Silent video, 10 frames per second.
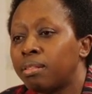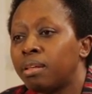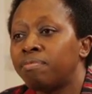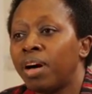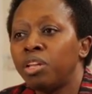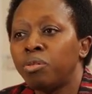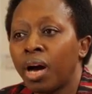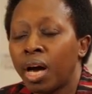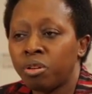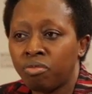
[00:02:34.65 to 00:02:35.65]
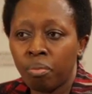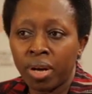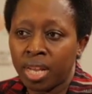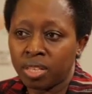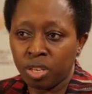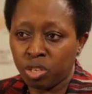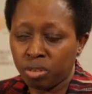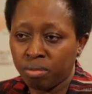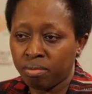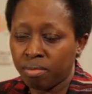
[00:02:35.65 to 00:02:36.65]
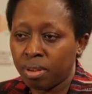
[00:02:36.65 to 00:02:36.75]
the value add of urbanization